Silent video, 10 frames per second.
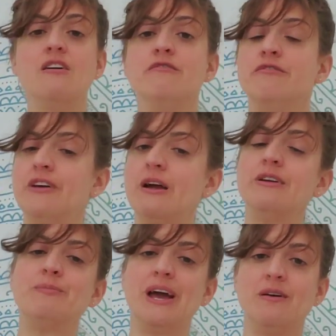
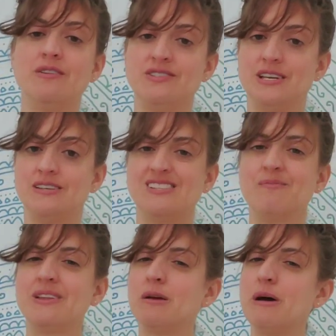Very parenting.
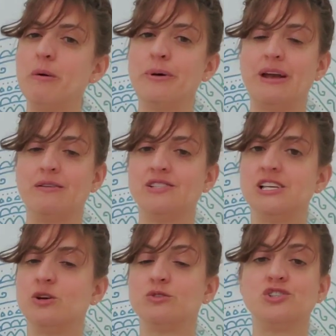Something about
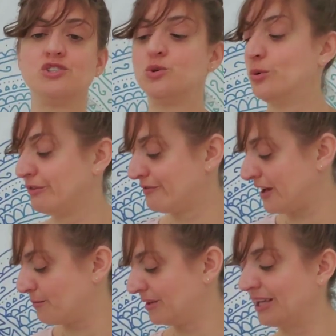parenting or to do with
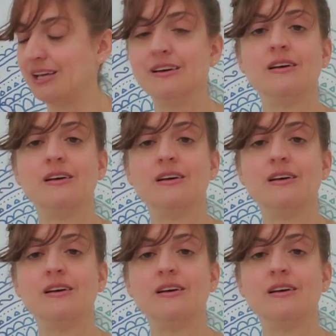family.